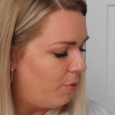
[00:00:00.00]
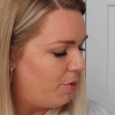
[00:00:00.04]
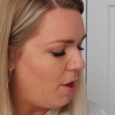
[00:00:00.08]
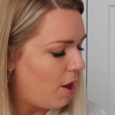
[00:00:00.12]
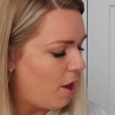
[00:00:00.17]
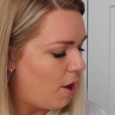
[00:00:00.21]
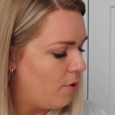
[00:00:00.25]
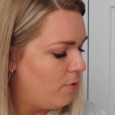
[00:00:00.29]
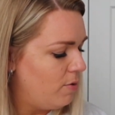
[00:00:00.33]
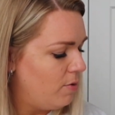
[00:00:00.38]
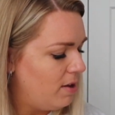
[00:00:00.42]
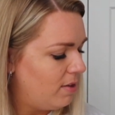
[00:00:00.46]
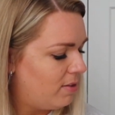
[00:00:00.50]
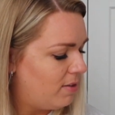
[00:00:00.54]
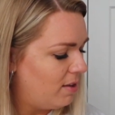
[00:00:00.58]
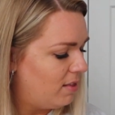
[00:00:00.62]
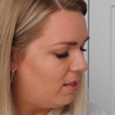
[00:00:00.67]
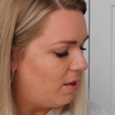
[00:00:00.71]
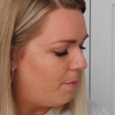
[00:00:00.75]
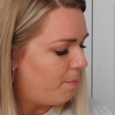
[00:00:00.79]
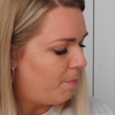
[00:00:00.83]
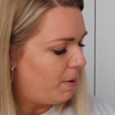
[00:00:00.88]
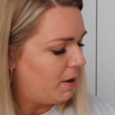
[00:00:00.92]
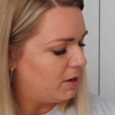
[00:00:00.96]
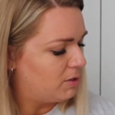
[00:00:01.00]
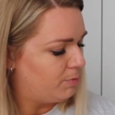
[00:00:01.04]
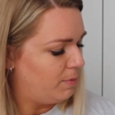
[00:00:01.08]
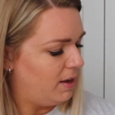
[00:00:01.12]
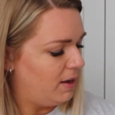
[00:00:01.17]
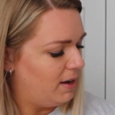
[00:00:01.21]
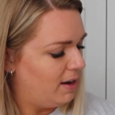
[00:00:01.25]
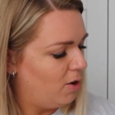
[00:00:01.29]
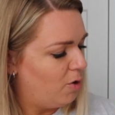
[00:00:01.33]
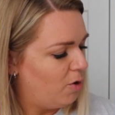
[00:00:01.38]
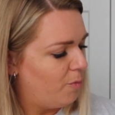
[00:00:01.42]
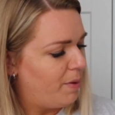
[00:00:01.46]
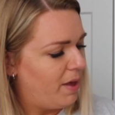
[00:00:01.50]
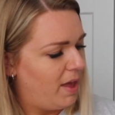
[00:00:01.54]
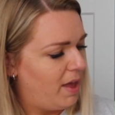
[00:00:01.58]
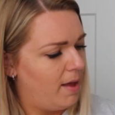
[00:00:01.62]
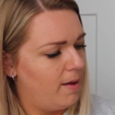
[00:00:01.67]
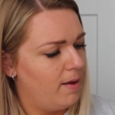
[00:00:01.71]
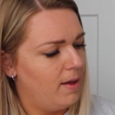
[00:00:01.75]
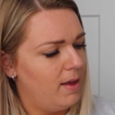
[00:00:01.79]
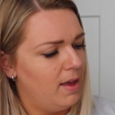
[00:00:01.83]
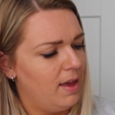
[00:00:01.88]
The only thing that bugs me a little bit